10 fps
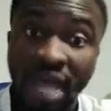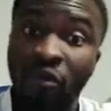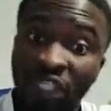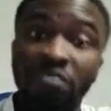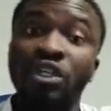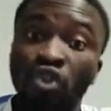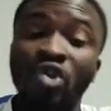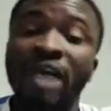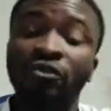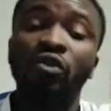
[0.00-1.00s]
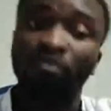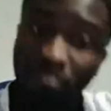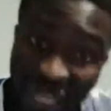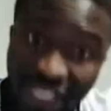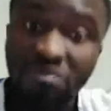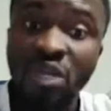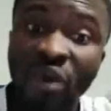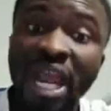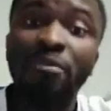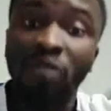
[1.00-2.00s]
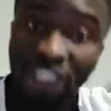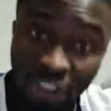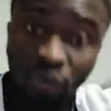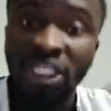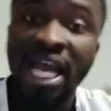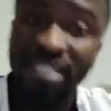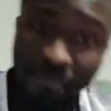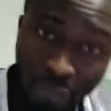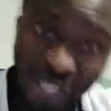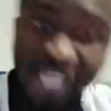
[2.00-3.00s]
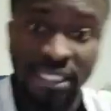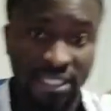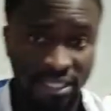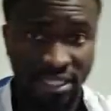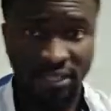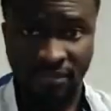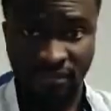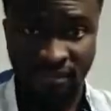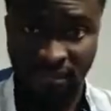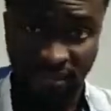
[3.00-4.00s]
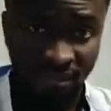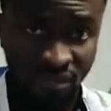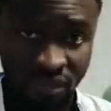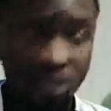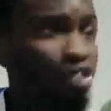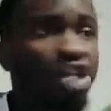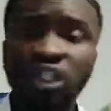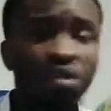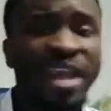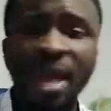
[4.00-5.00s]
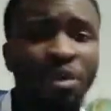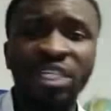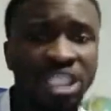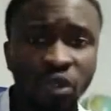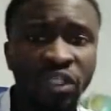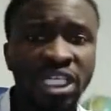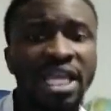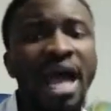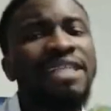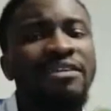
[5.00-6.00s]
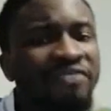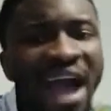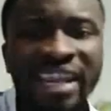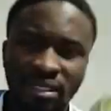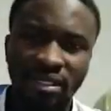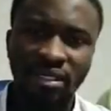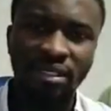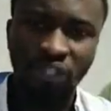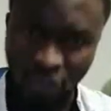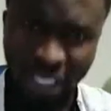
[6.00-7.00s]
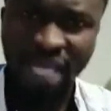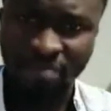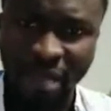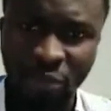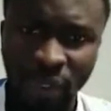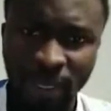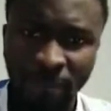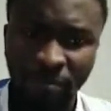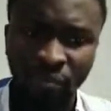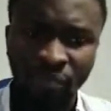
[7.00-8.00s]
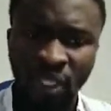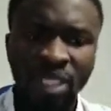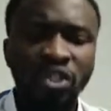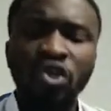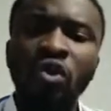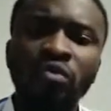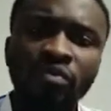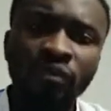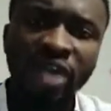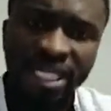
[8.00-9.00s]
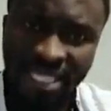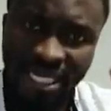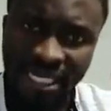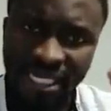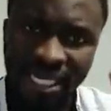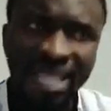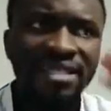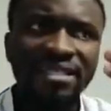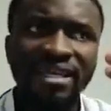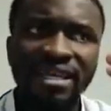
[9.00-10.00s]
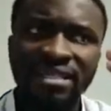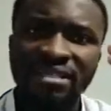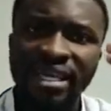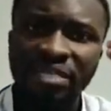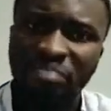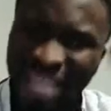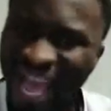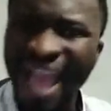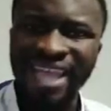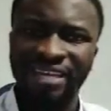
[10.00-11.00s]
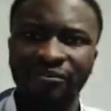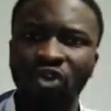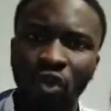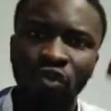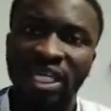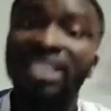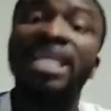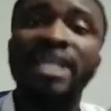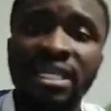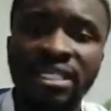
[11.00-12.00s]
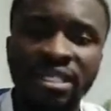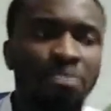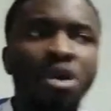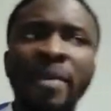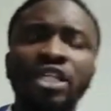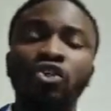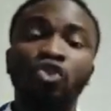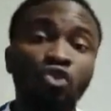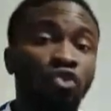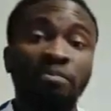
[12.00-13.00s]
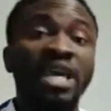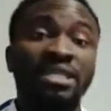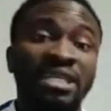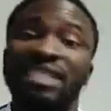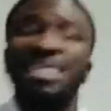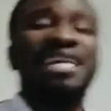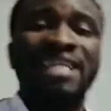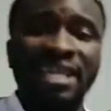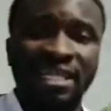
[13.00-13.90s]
which means you have to meet me when I'm on duty as a police. Not when I'm on duty as a father. Do you get my point? So reasoning is behind for sectarians. The moment you choose to be a sectarian,